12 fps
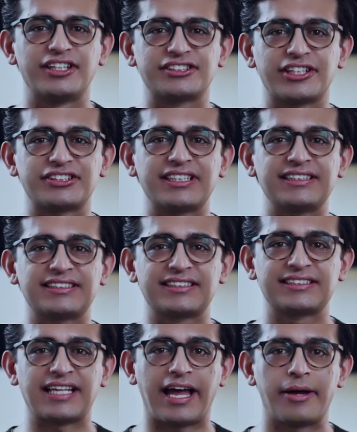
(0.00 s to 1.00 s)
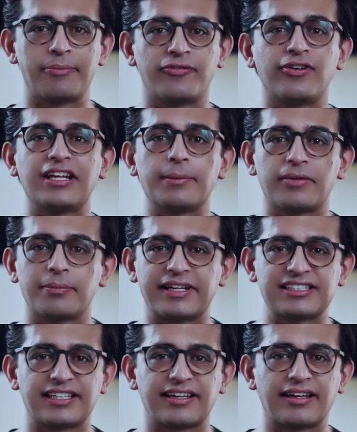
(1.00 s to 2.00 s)
So since fully
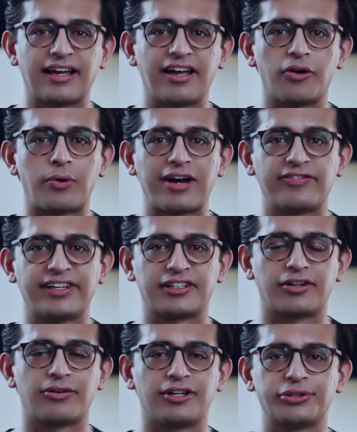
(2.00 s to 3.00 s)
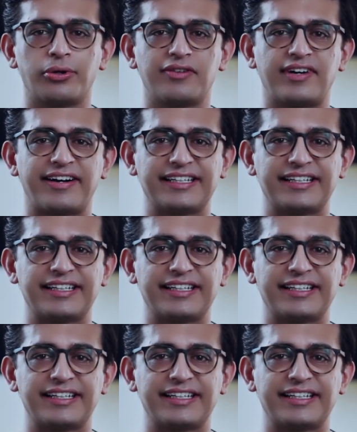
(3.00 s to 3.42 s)
implementing Wafeq across all of our